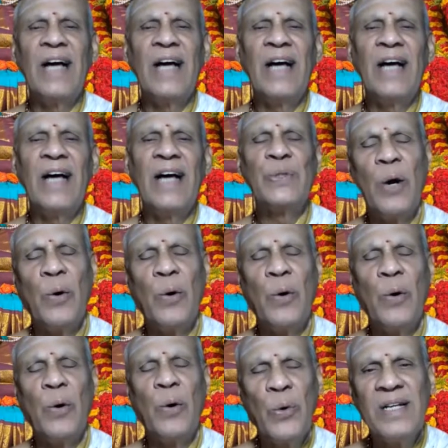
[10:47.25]
as to
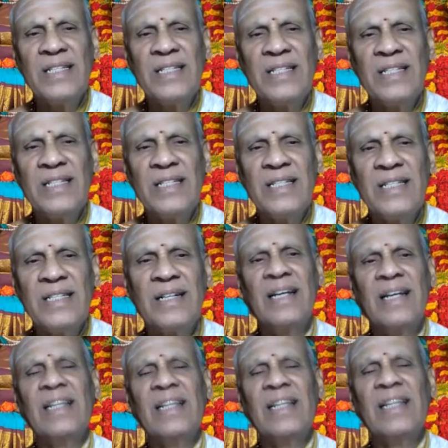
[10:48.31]
how to
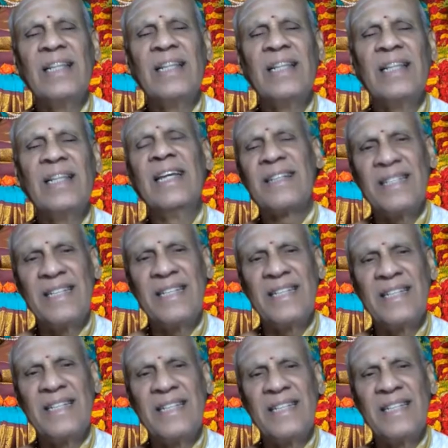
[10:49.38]
insert the
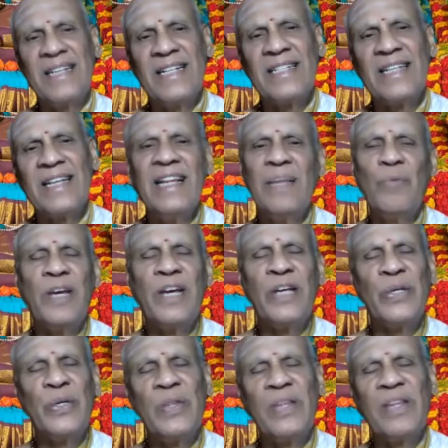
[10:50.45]
extra stations
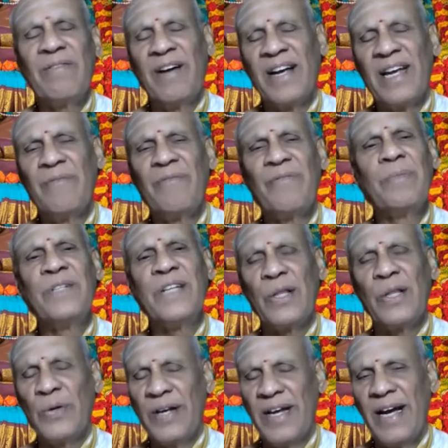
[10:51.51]
in the Mukhya
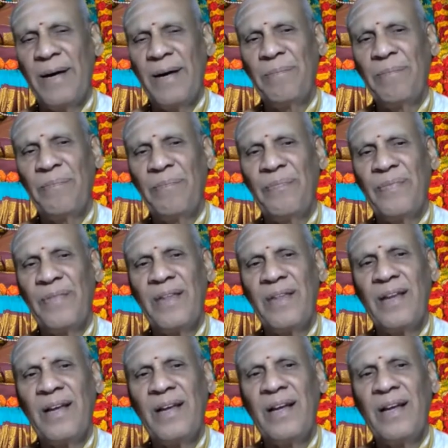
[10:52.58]
Shruti Vakyam from Chandogya.